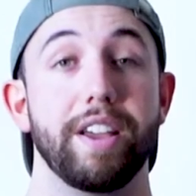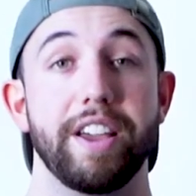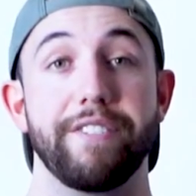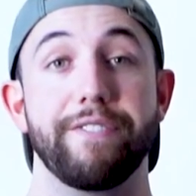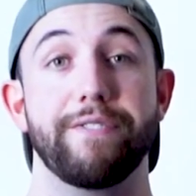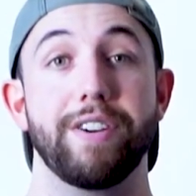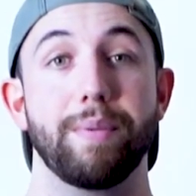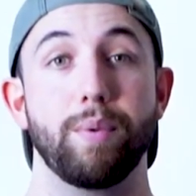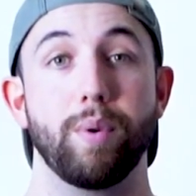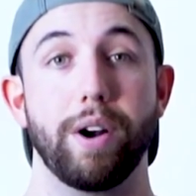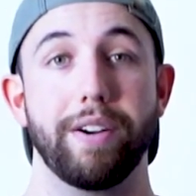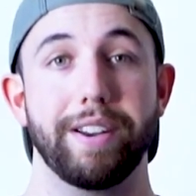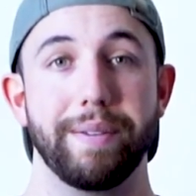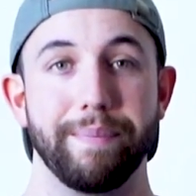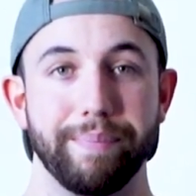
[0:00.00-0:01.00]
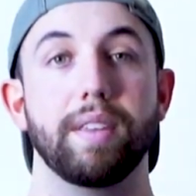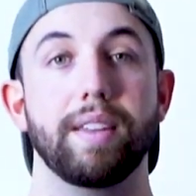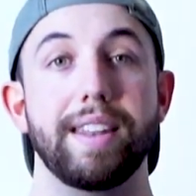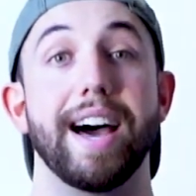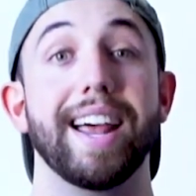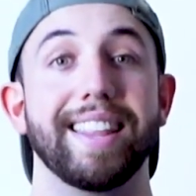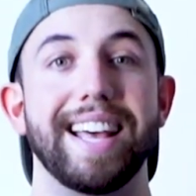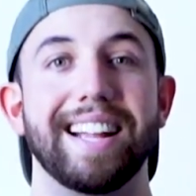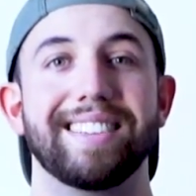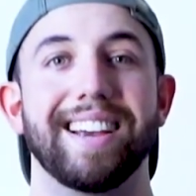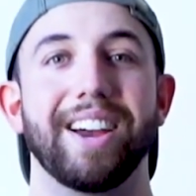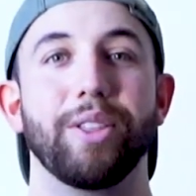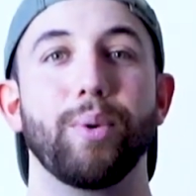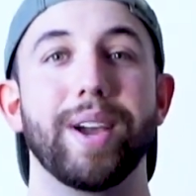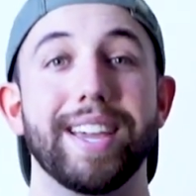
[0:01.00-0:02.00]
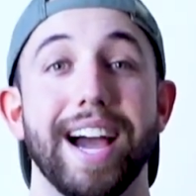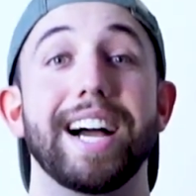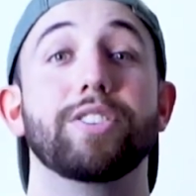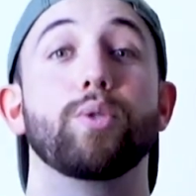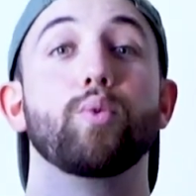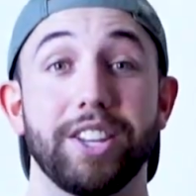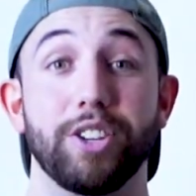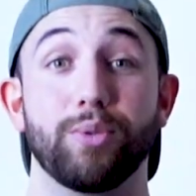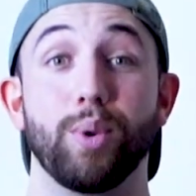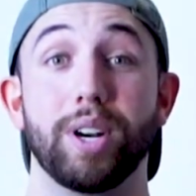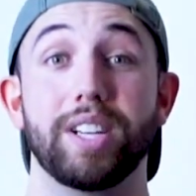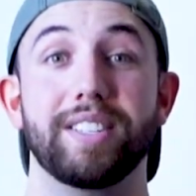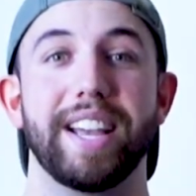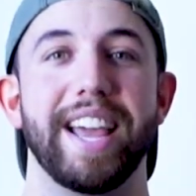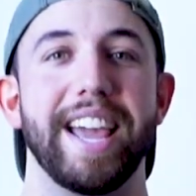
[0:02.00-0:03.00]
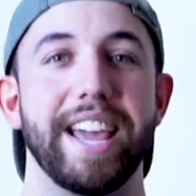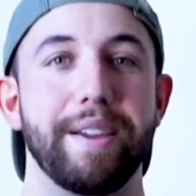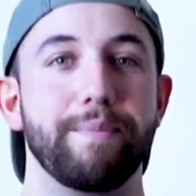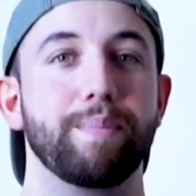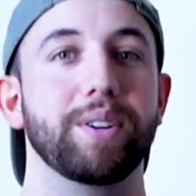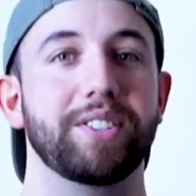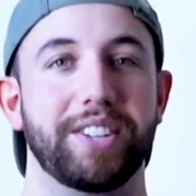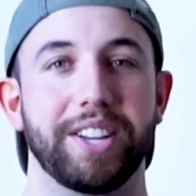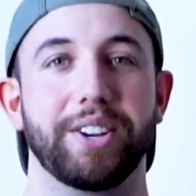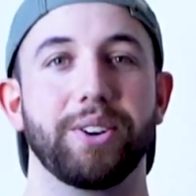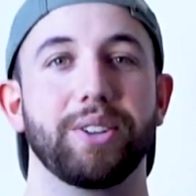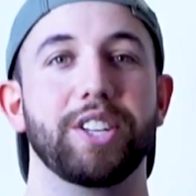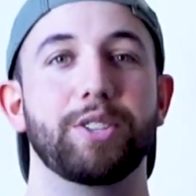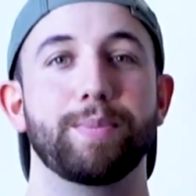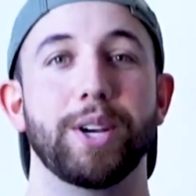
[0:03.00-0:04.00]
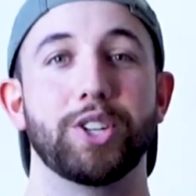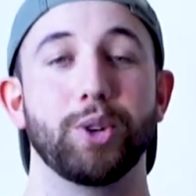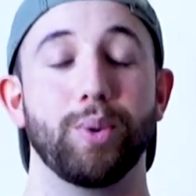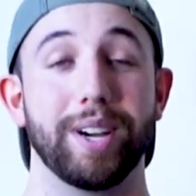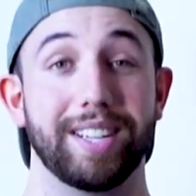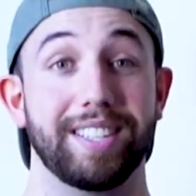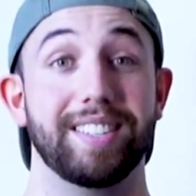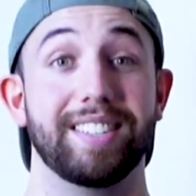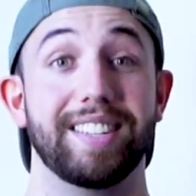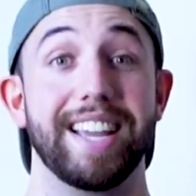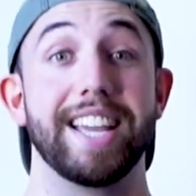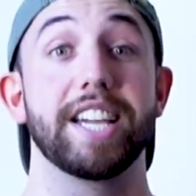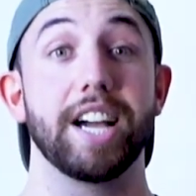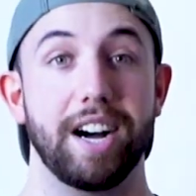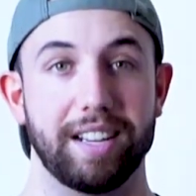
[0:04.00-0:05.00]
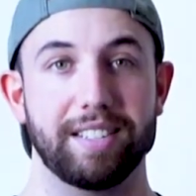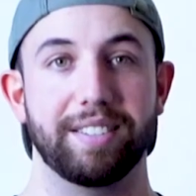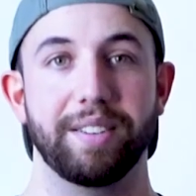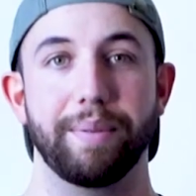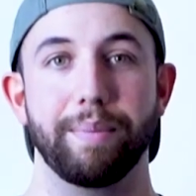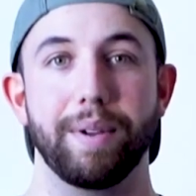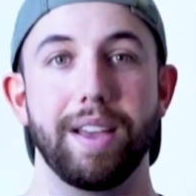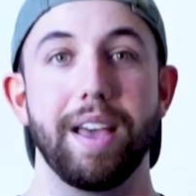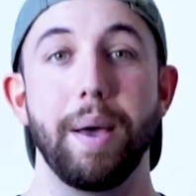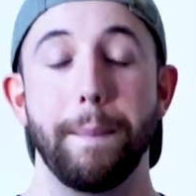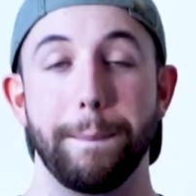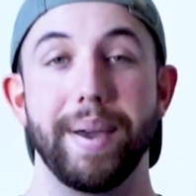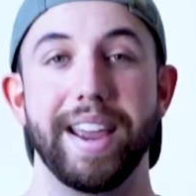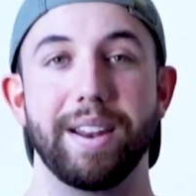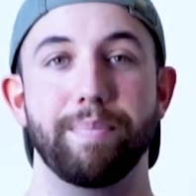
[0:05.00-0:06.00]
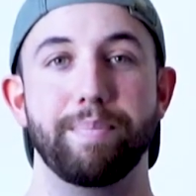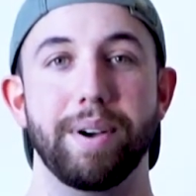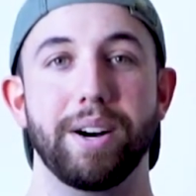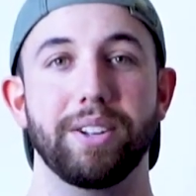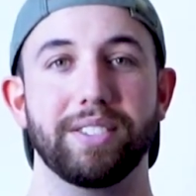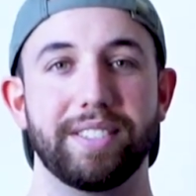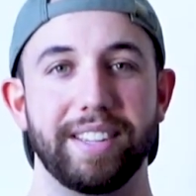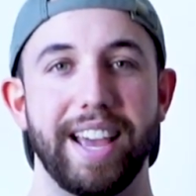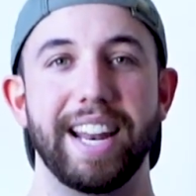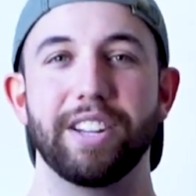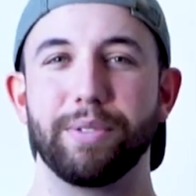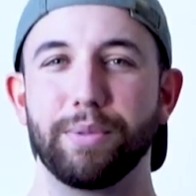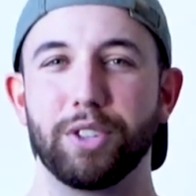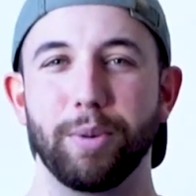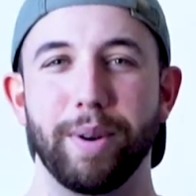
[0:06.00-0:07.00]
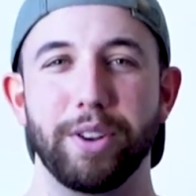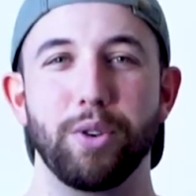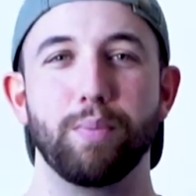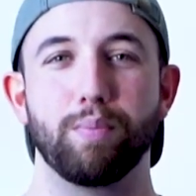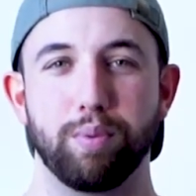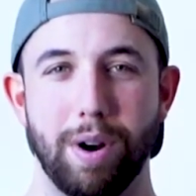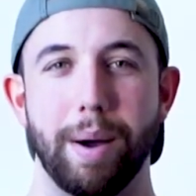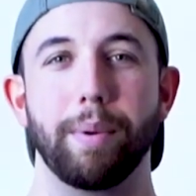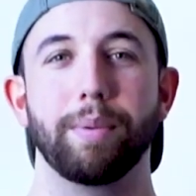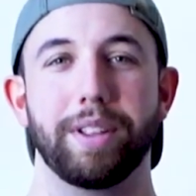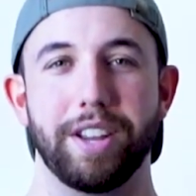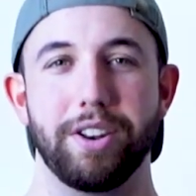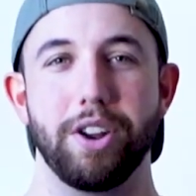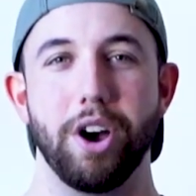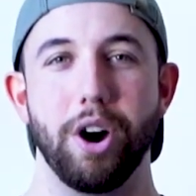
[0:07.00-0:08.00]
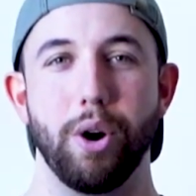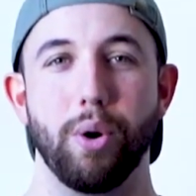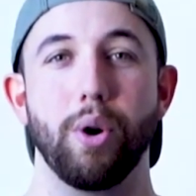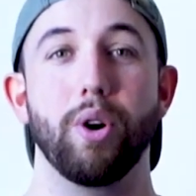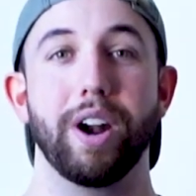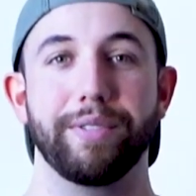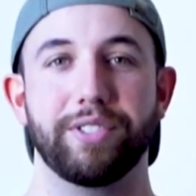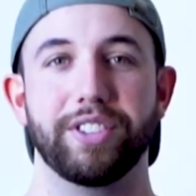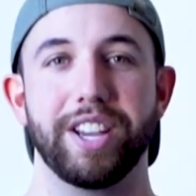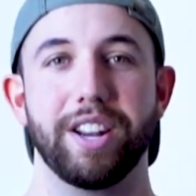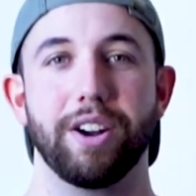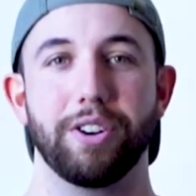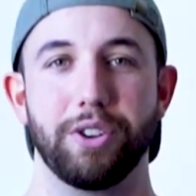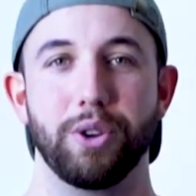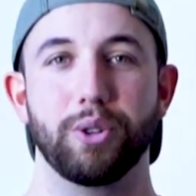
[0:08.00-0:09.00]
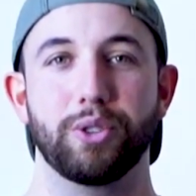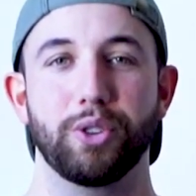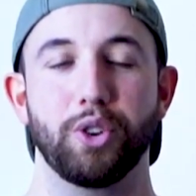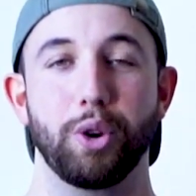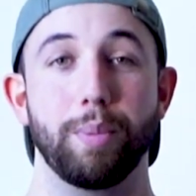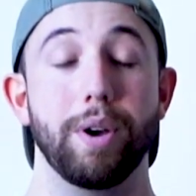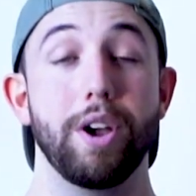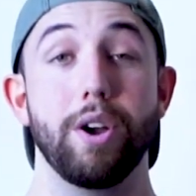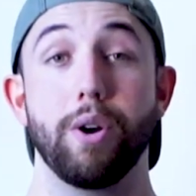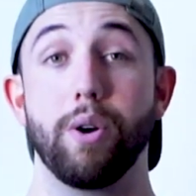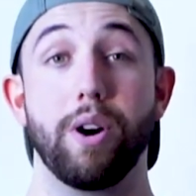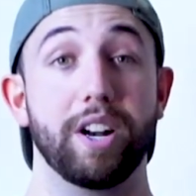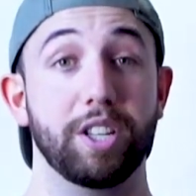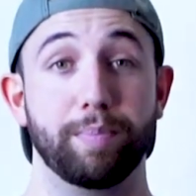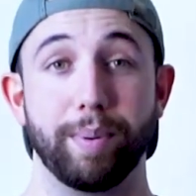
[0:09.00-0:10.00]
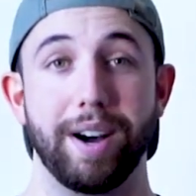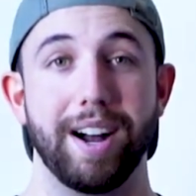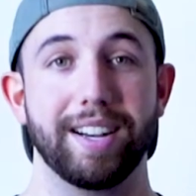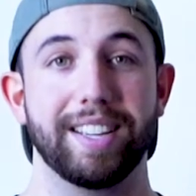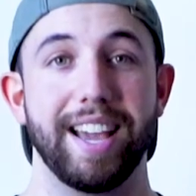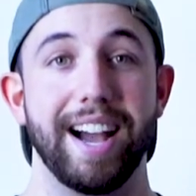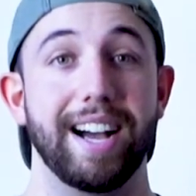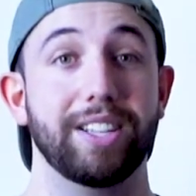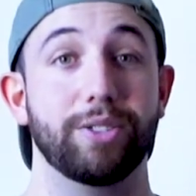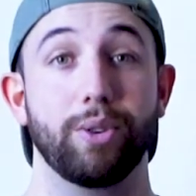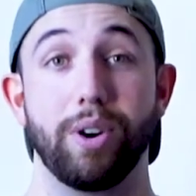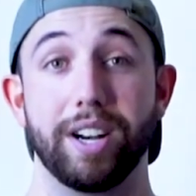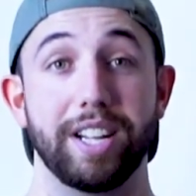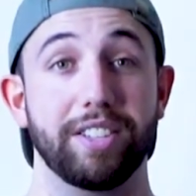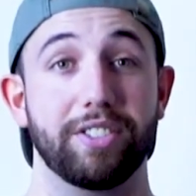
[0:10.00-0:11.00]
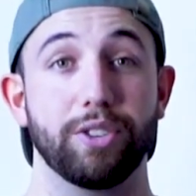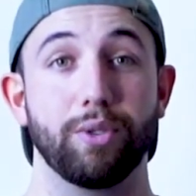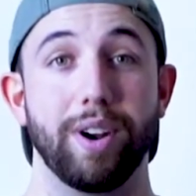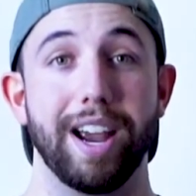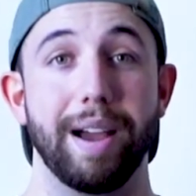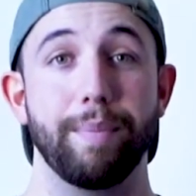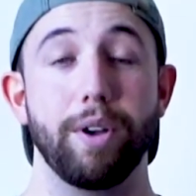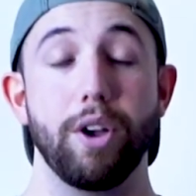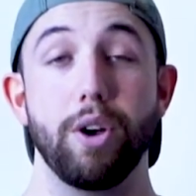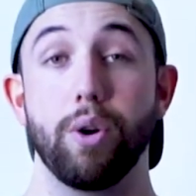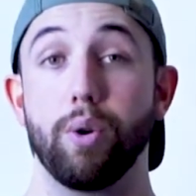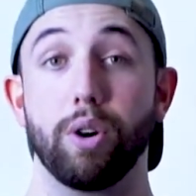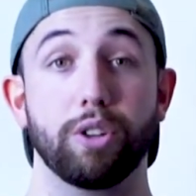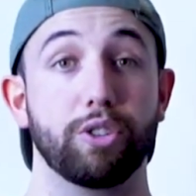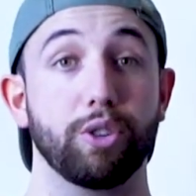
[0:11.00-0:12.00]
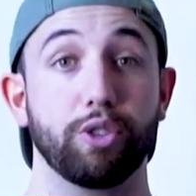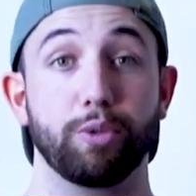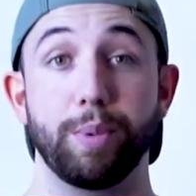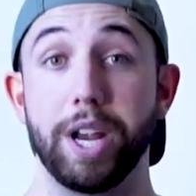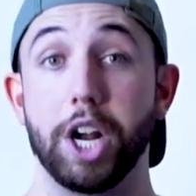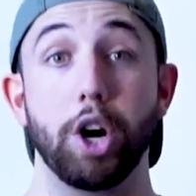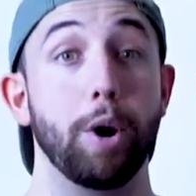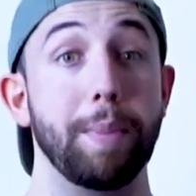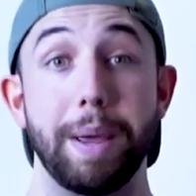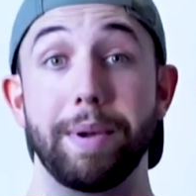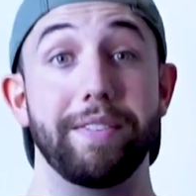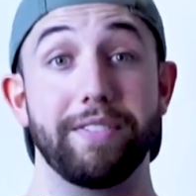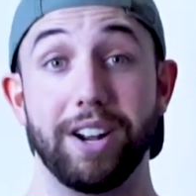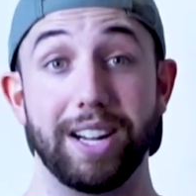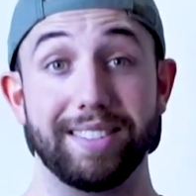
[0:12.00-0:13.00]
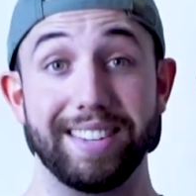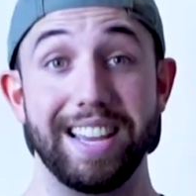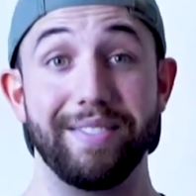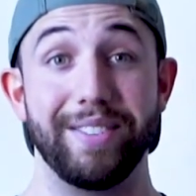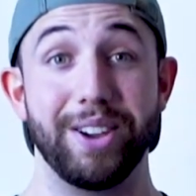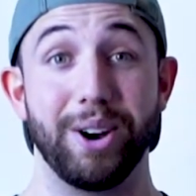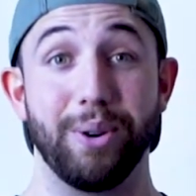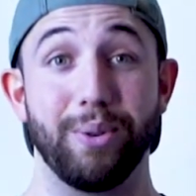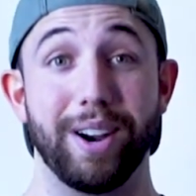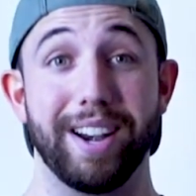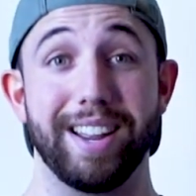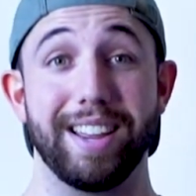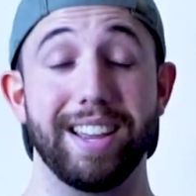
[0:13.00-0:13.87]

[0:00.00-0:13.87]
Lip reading: in February. Now that that's out of the way, guys, this one is a particularly special one because this is a custom made belt, and it's from someone you probably know or have seen on YouTube or on his podcast or on Instagram or on social media or maybe even on TV already.